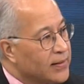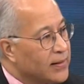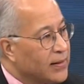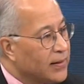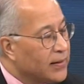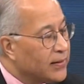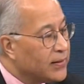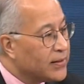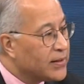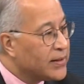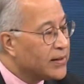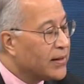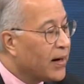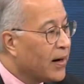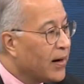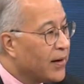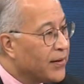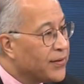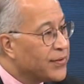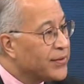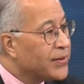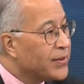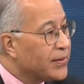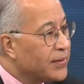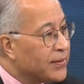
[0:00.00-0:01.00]
the
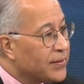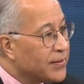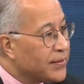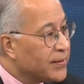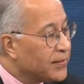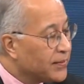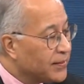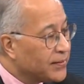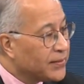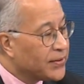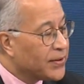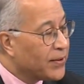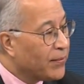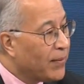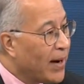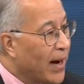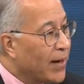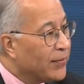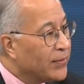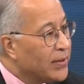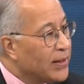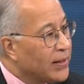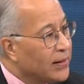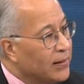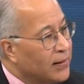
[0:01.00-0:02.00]
stars
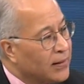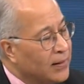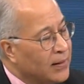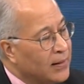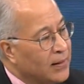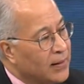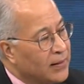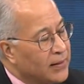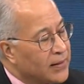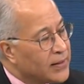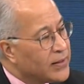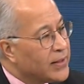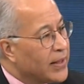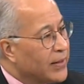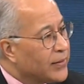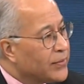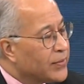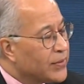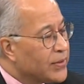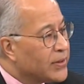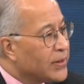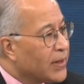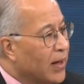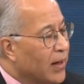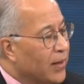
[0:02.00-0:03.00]
surrounding the
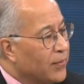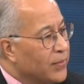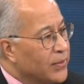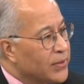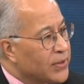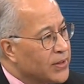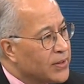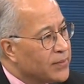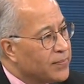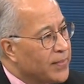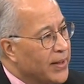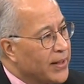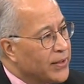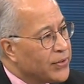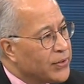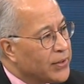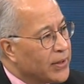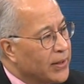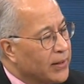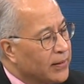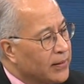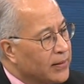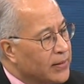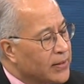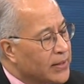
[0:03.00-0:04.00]
central star, which is Beijing.